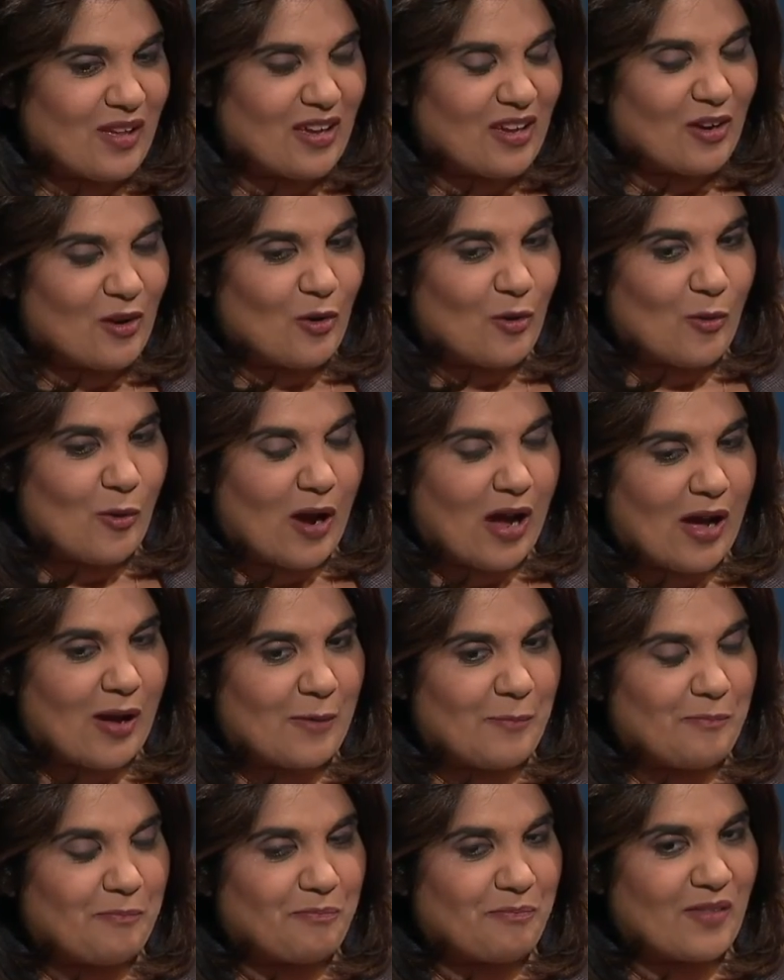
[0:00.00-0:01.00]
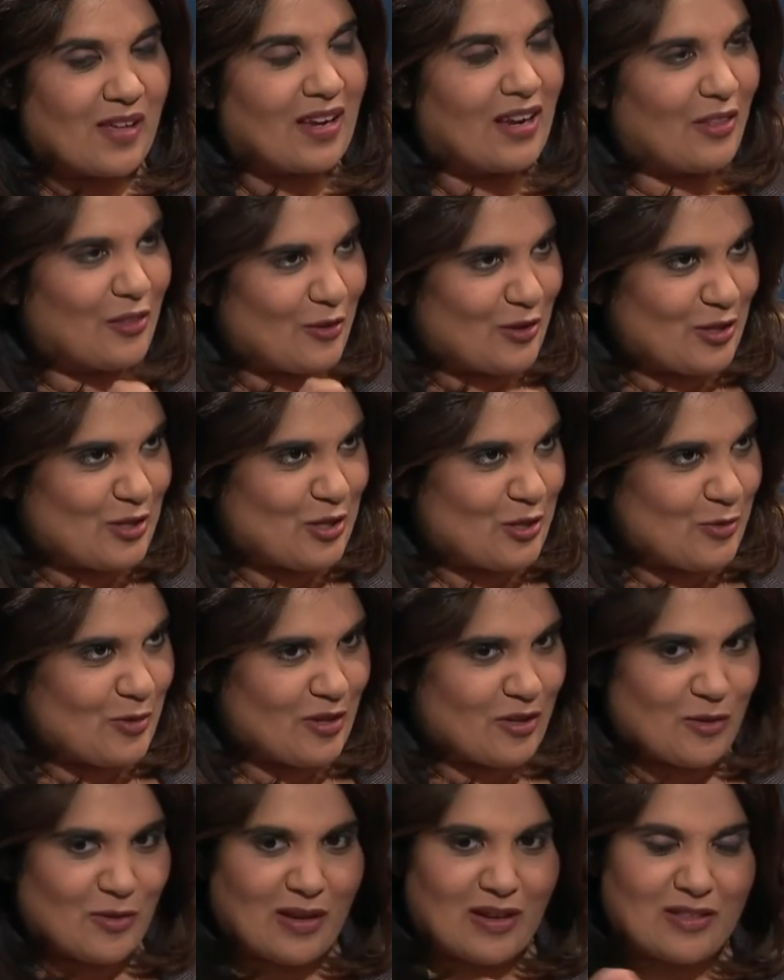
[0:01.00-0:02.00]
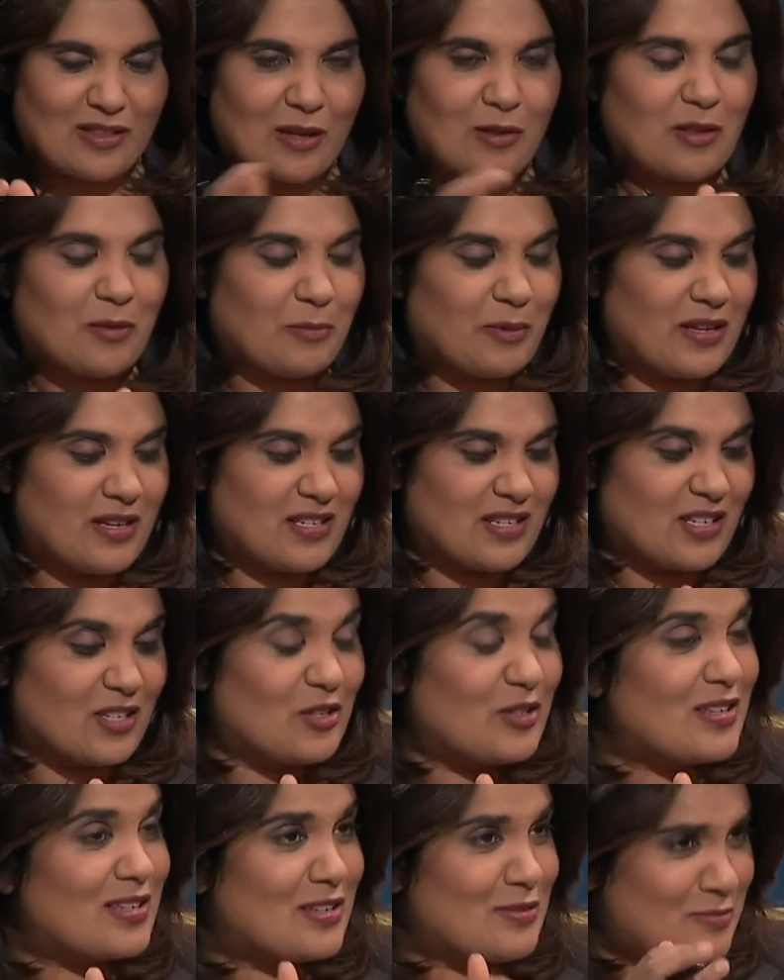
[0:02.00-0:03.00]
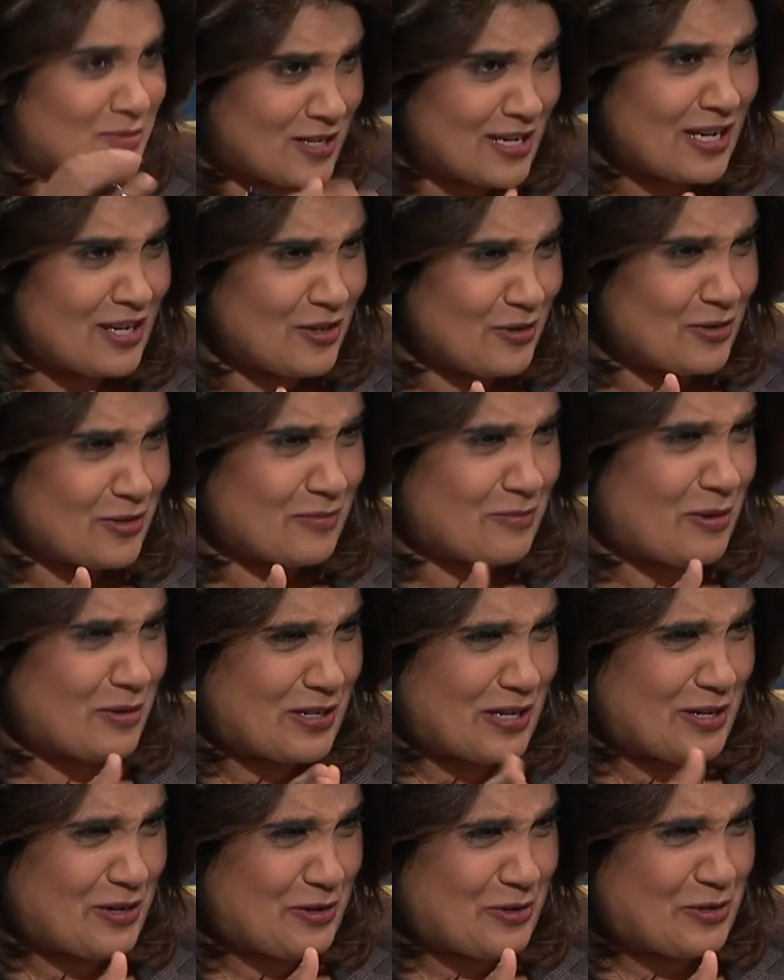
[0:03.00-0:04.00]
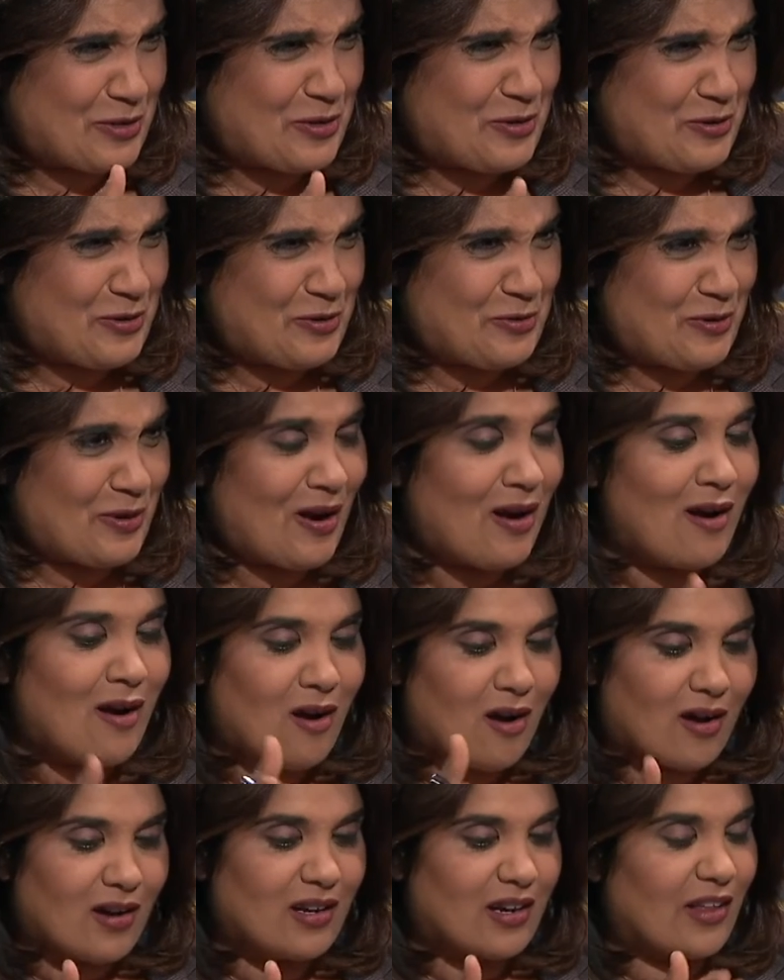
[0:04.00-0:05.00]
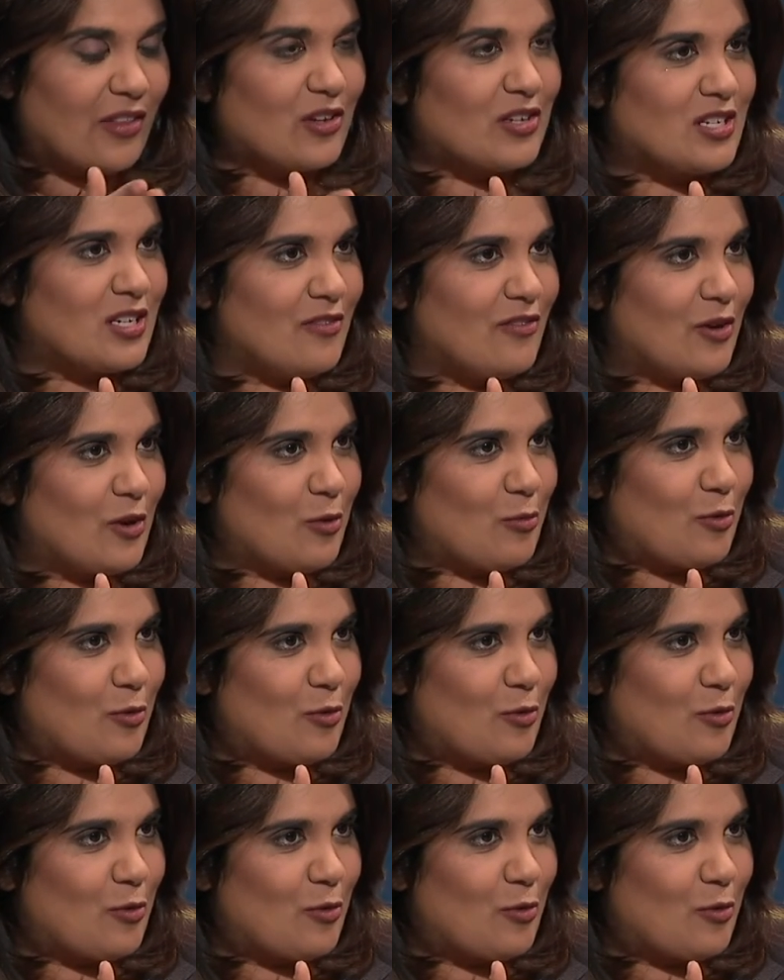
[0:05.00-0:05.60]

you know, um, another issue with you that, that, that, plays into this. Ten years, about 10 years ago, you were on another TVO